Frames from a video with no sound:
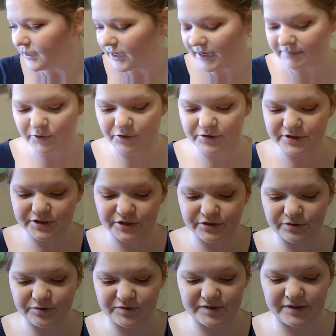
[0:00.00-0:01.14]
I'm going to
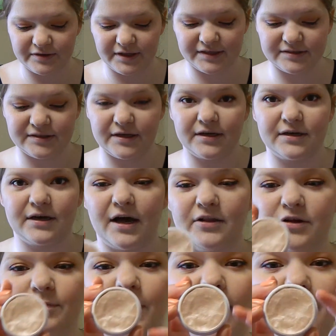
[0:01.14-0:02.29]
use this
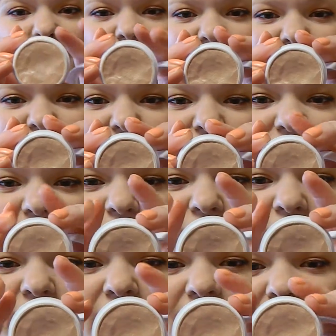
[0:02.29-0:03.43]
ColourPop highlight
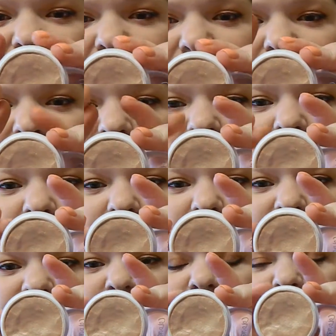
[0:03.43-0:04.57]
in
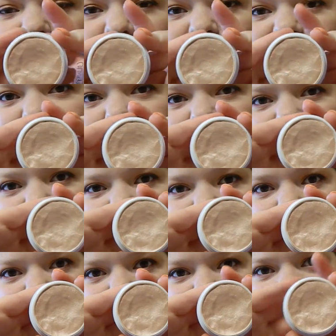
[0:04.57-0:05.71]
Smoke and Whistles.
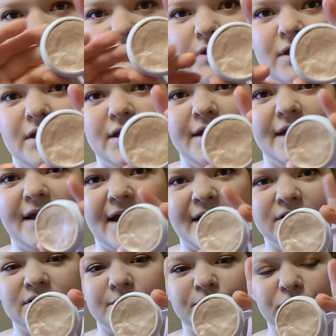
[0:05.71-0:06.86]
It
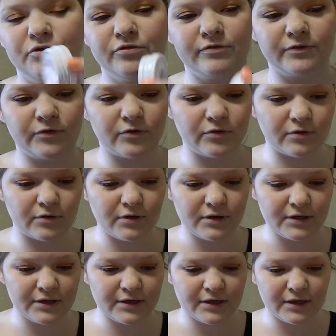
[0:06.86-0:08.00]
has a beautiful,
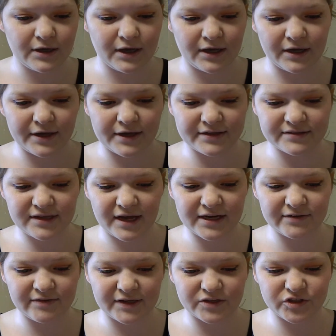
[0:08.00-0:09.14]
it's kind of
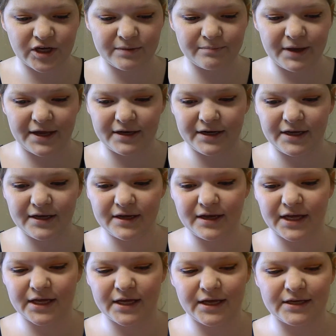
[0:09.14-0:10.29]
like champagne-y,
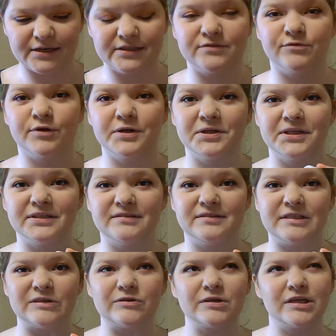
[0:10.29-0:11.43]
and it's really
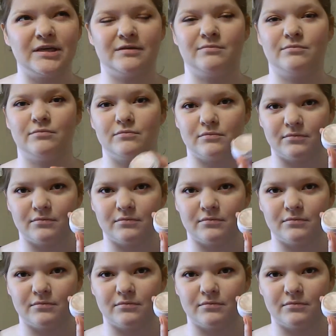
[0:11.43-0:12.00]
silky and